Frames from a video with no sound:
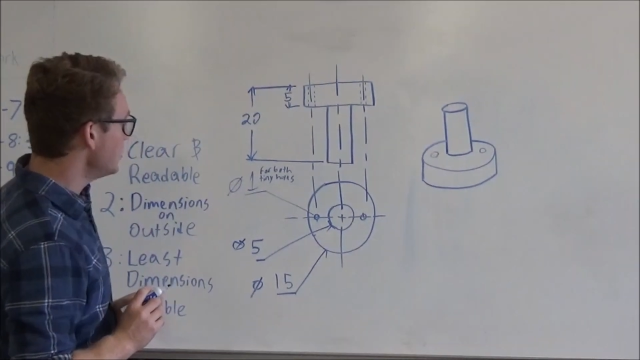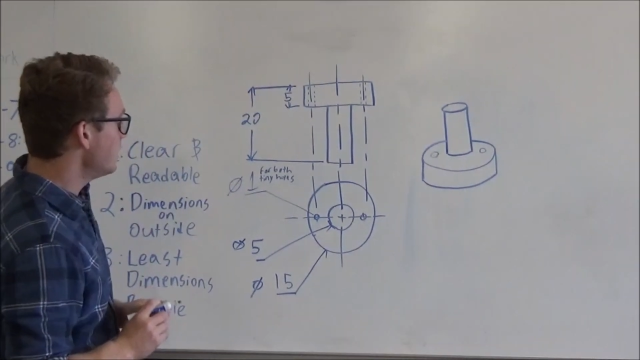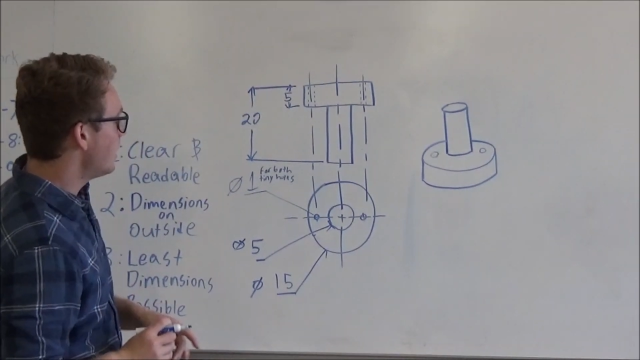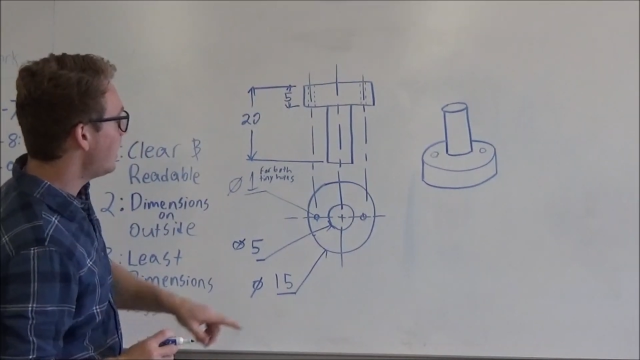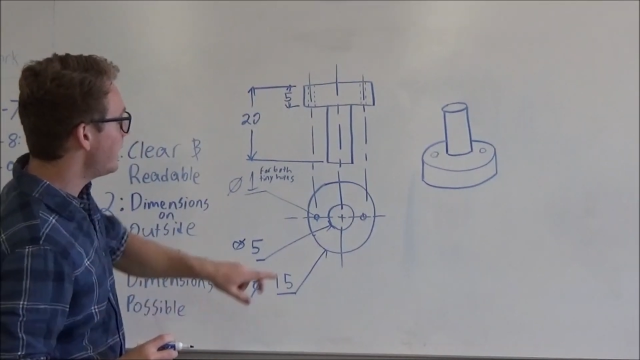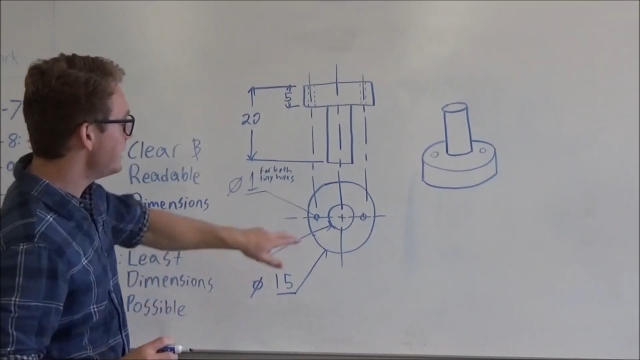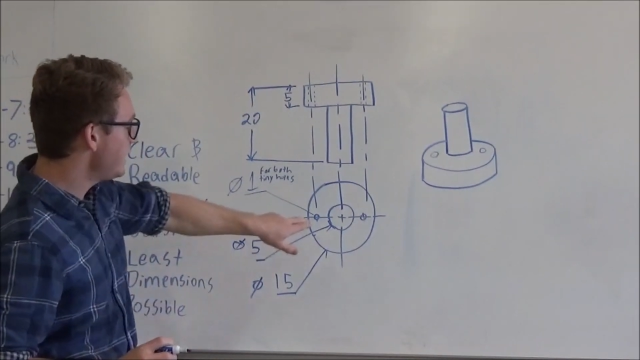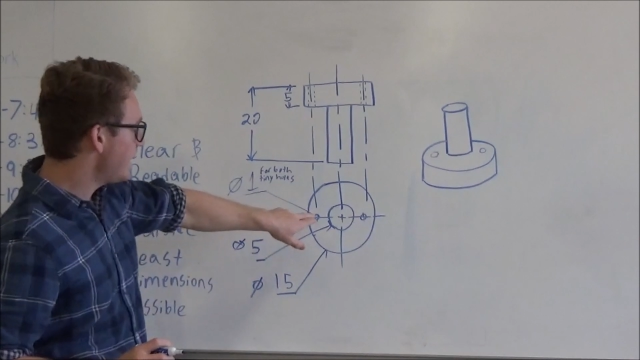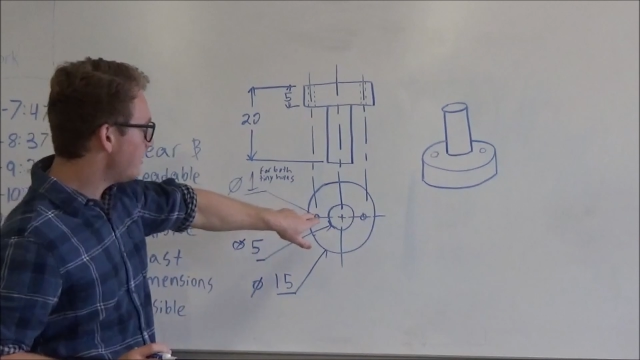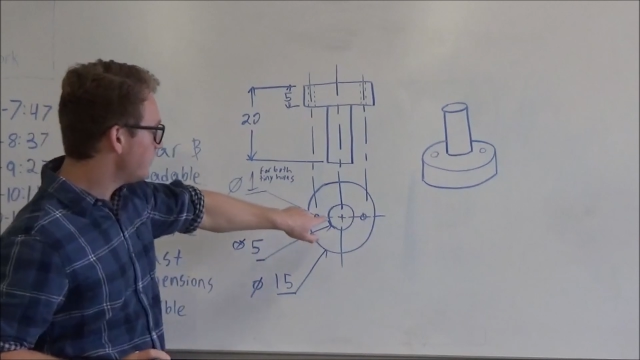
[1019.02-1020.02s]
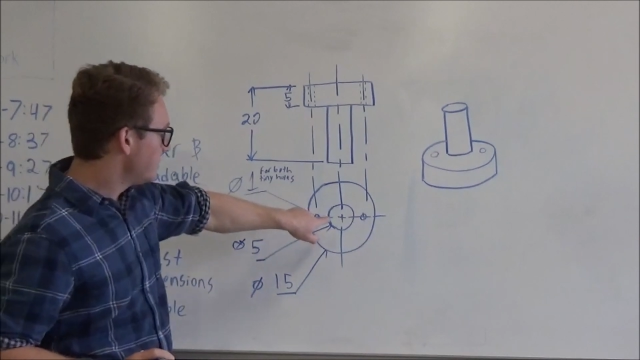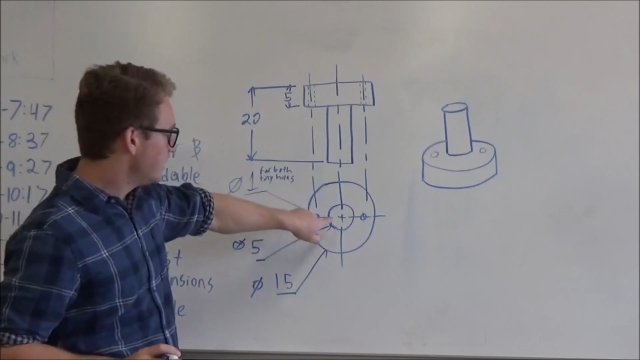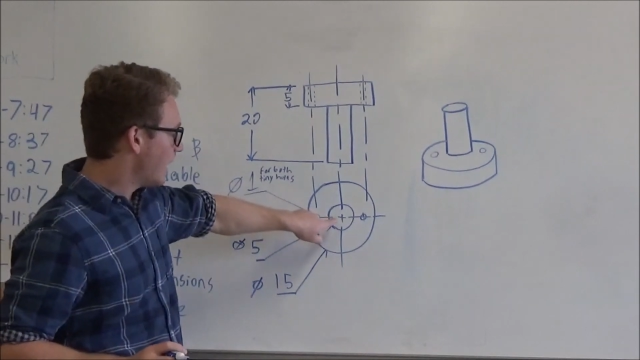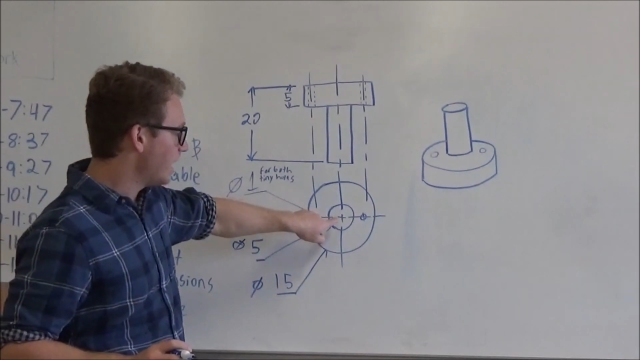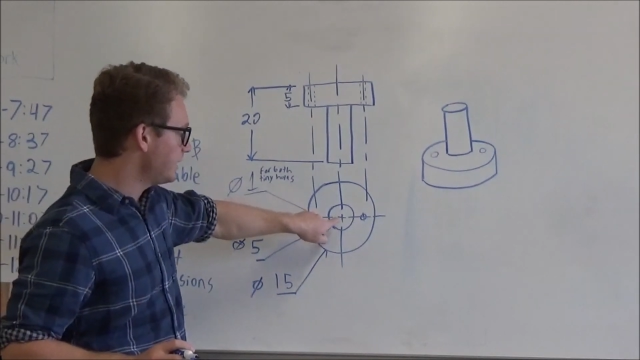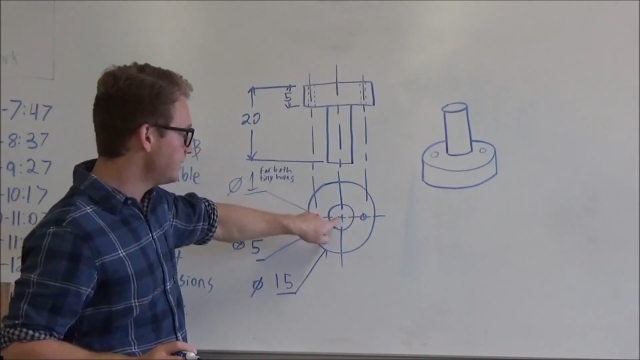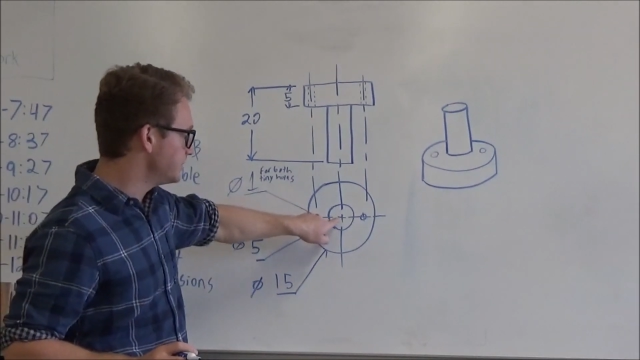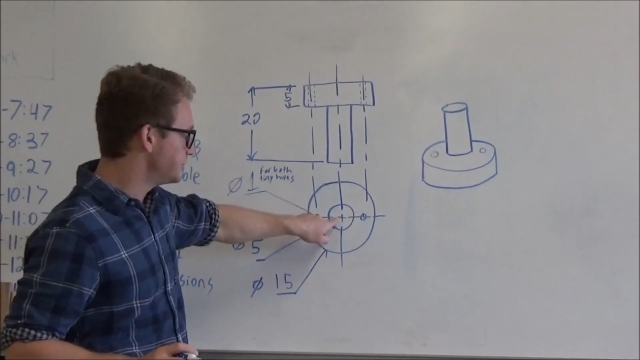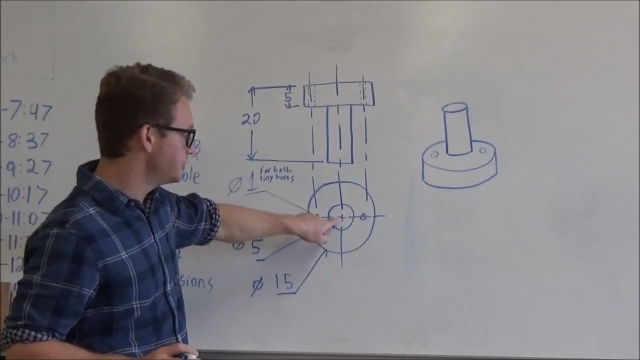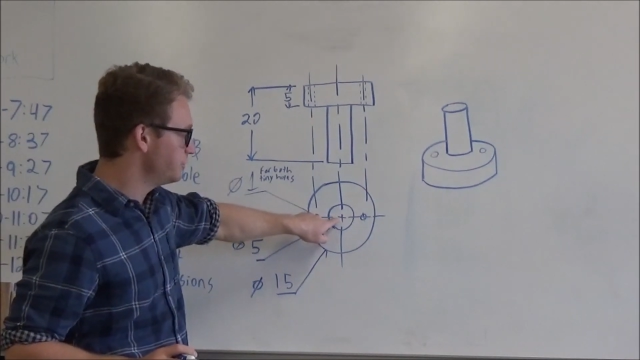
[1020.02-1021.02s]
Alright, now, I can
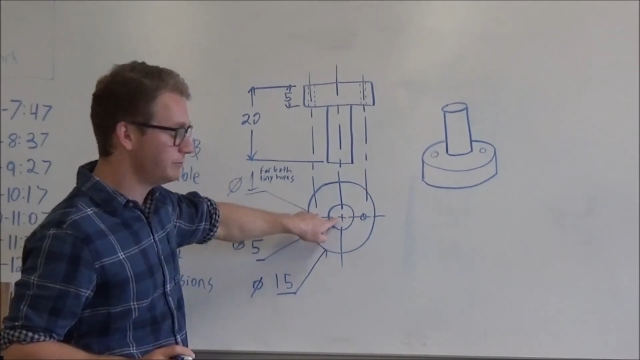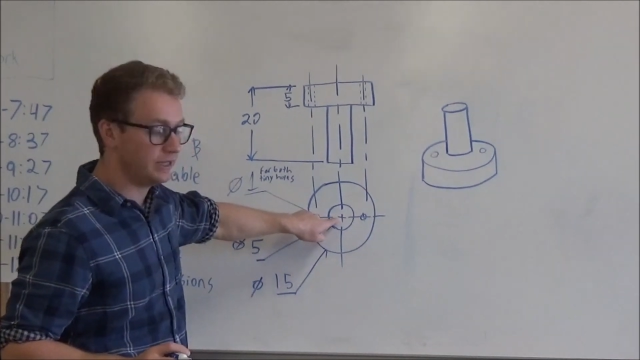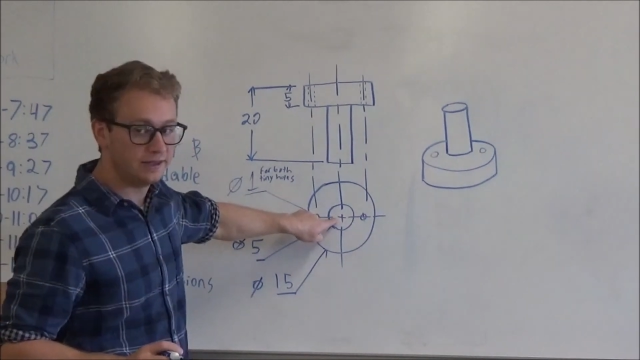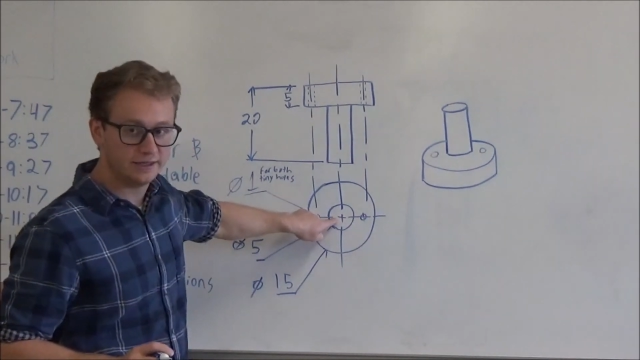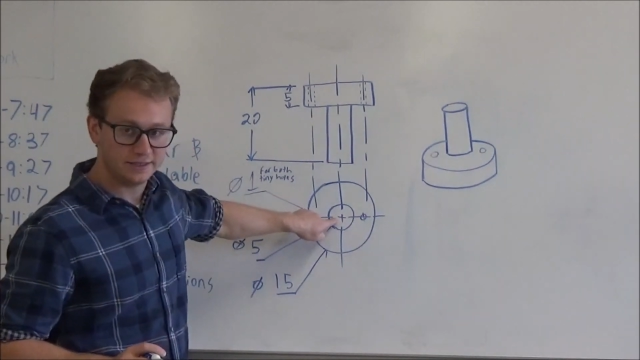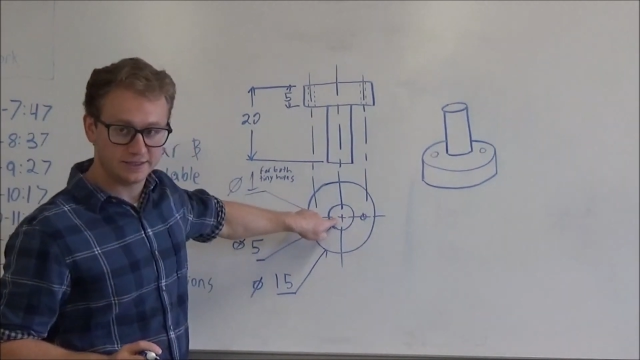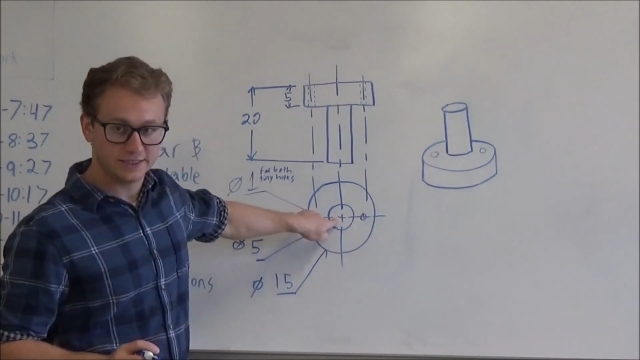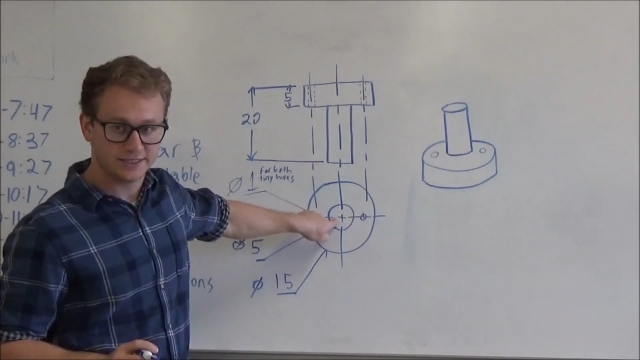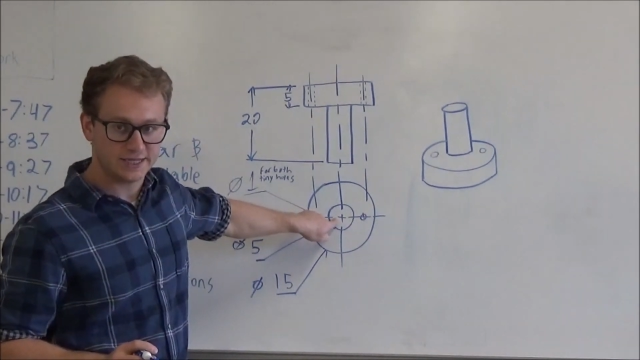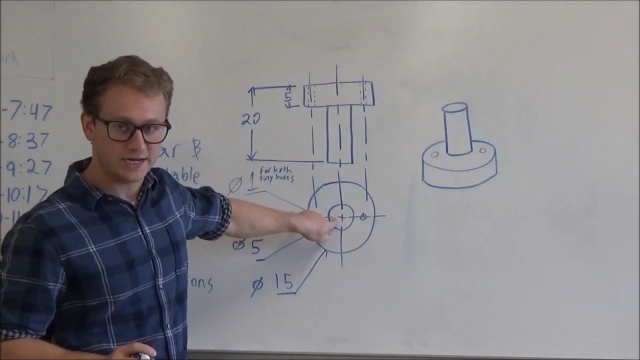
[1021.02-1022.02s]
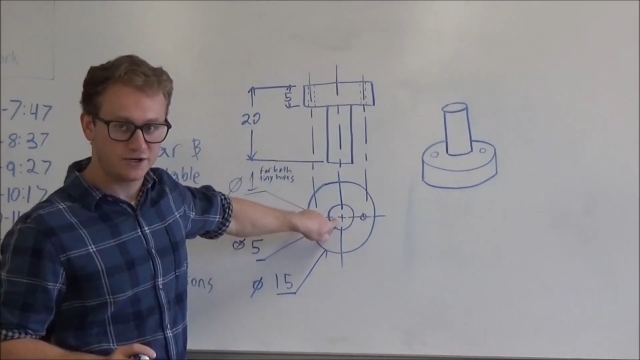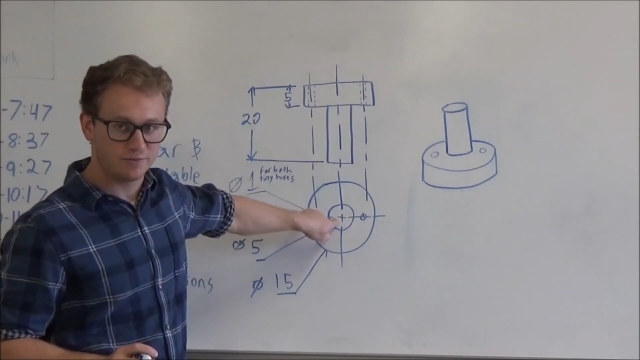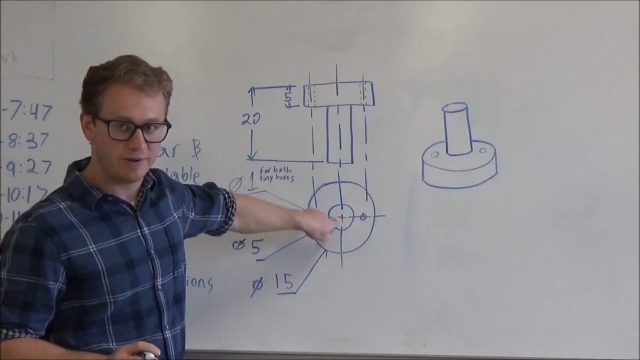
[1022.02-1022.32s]
assume that this center